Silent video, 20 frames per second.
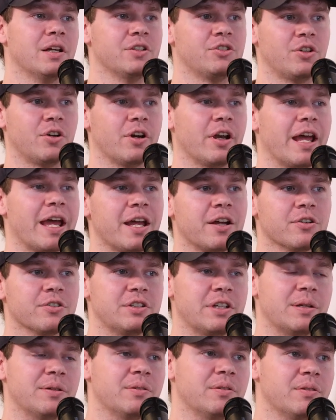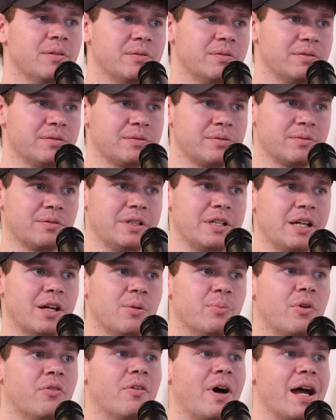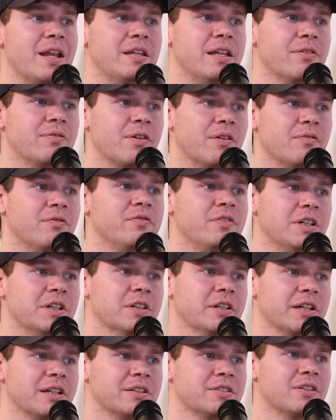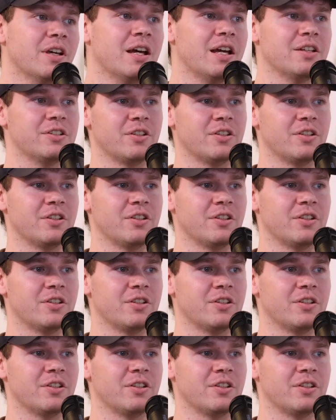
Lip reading: certain angles that, you know, provide different feelings.